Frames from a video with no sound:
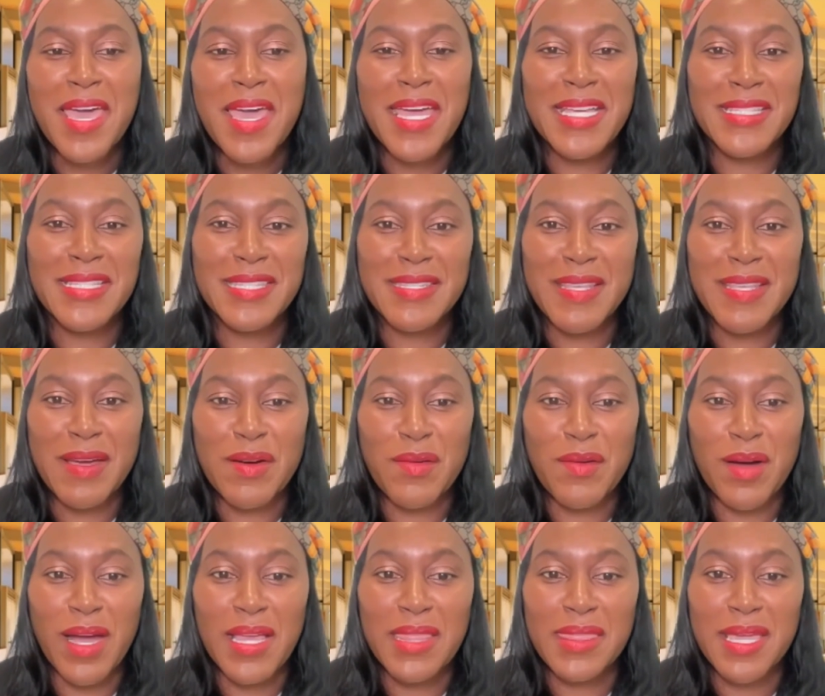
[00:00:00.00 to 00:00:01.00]
And
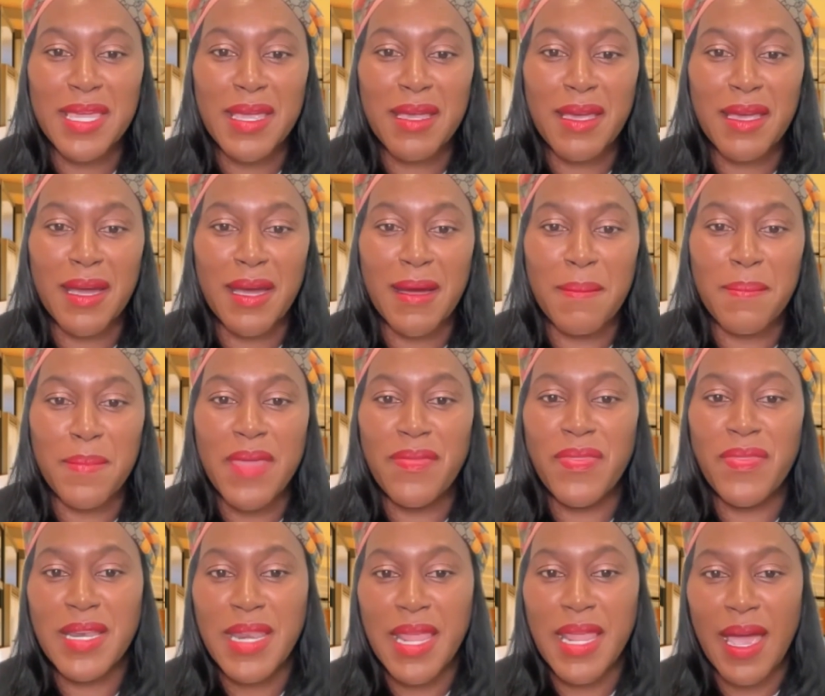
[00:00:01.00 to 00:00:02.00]
so I think
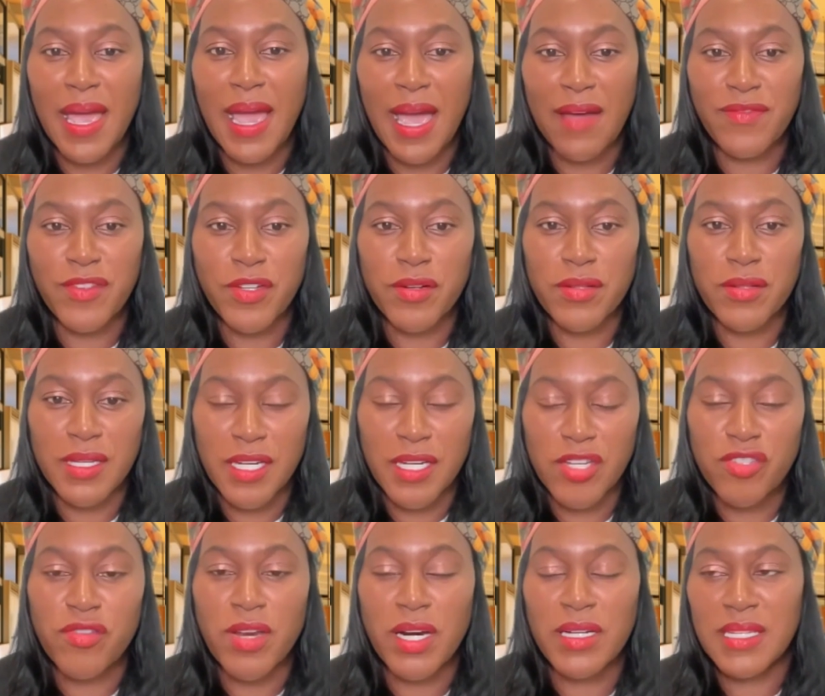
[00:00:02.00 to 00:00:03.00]
and then after the
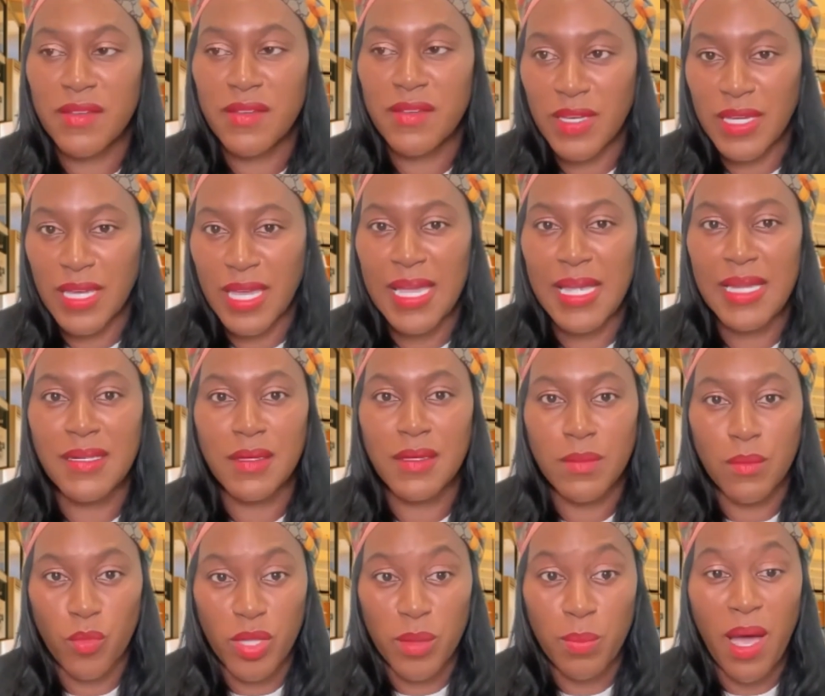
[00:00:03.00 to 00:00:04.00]
constructive again
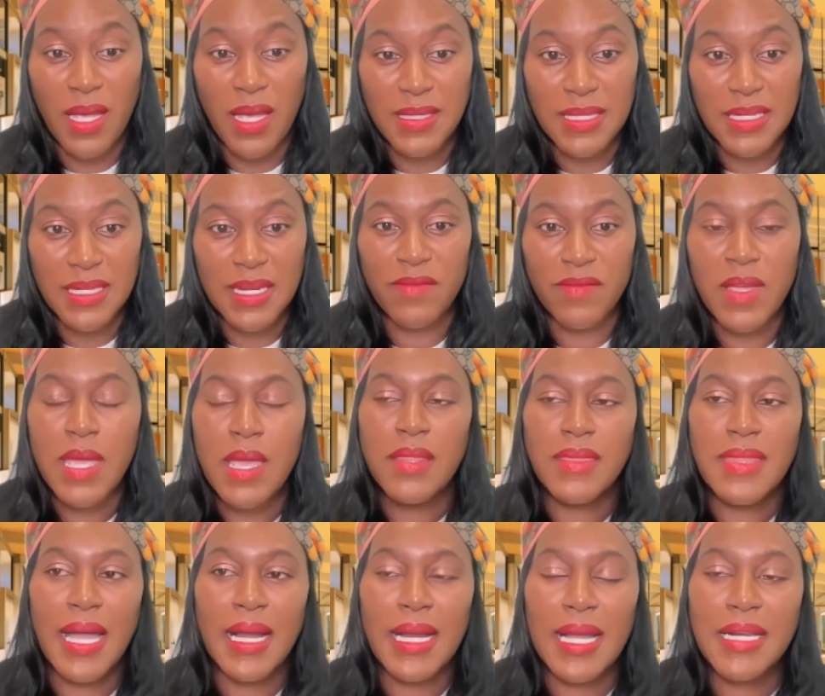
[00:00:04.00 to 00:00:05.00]
with positive,
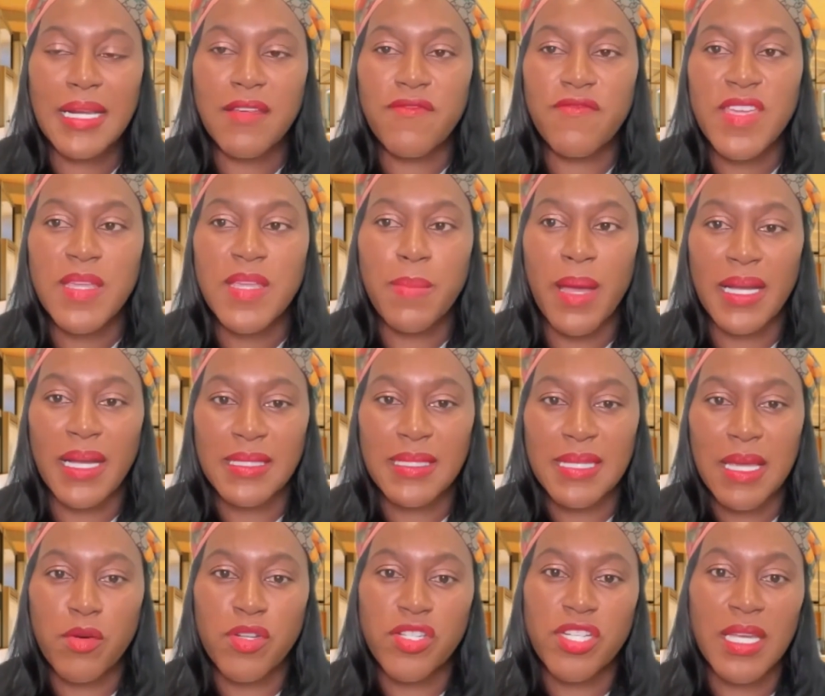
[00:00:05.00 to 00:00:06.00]
that kind of feedback
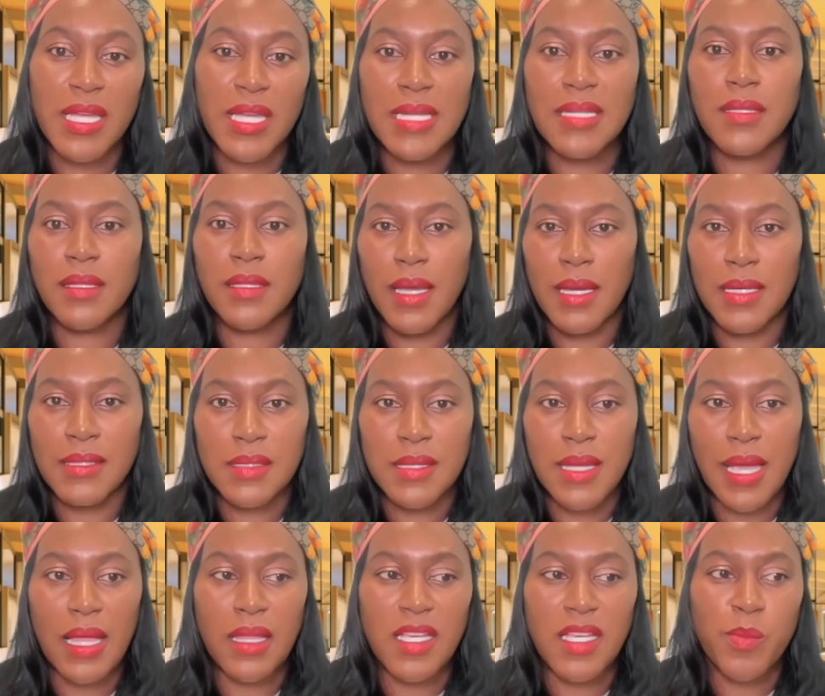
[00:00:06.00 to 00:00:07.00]
sandwich again, as
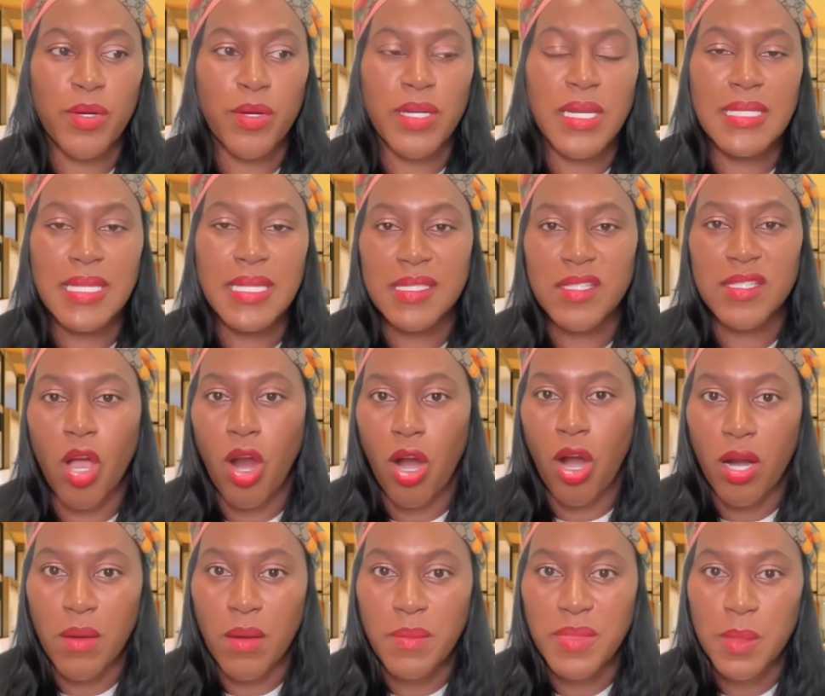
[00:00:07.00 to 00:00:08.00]
to Allie's point, it
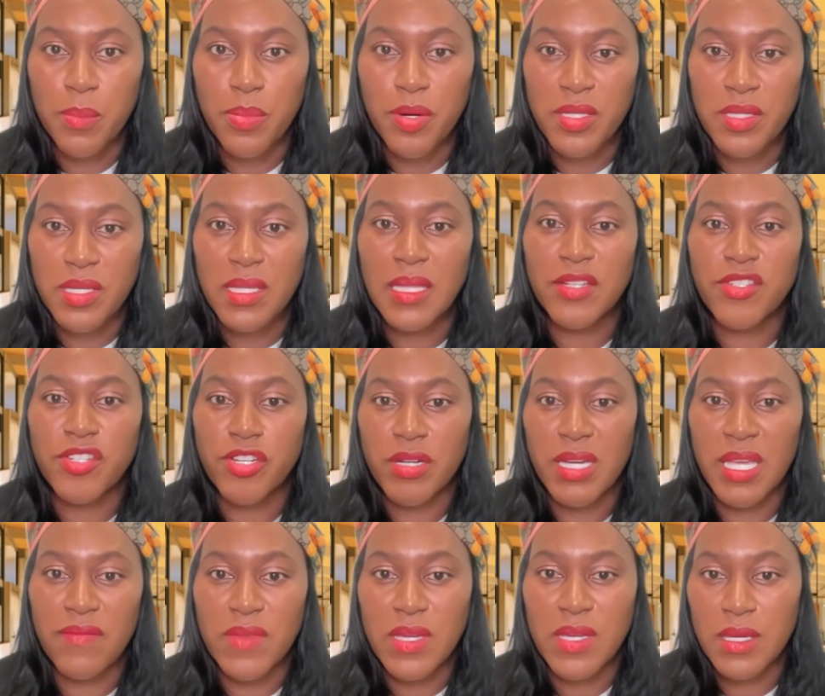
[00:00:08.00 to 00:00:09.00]
disarms the person that you're
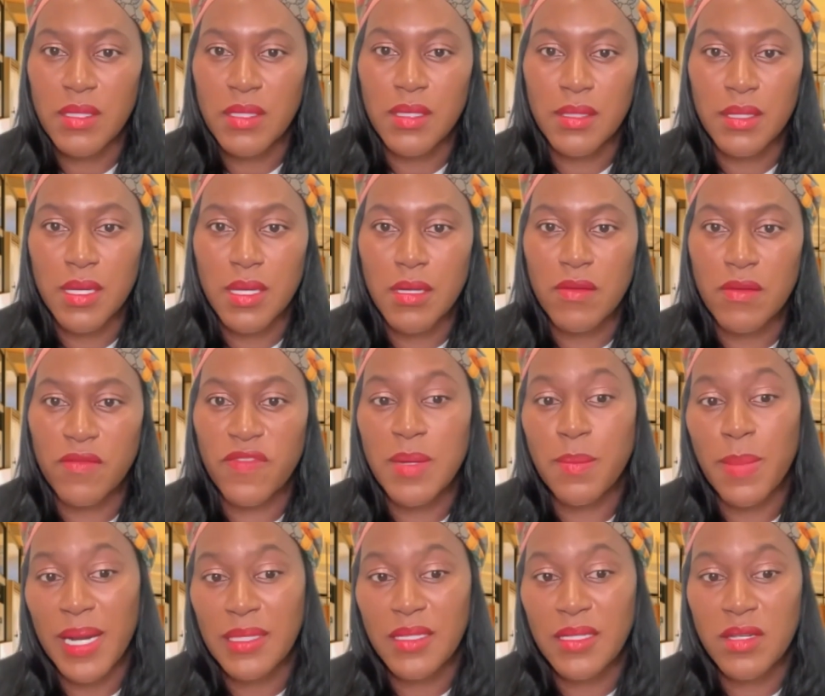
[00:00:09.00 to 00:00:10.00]
giving
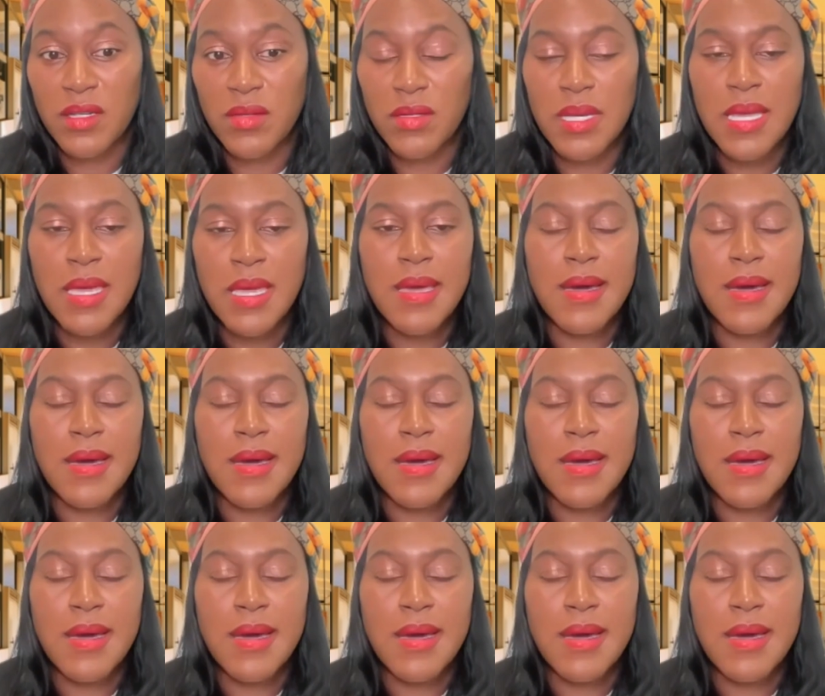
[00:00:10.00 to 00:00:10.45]
feedback to,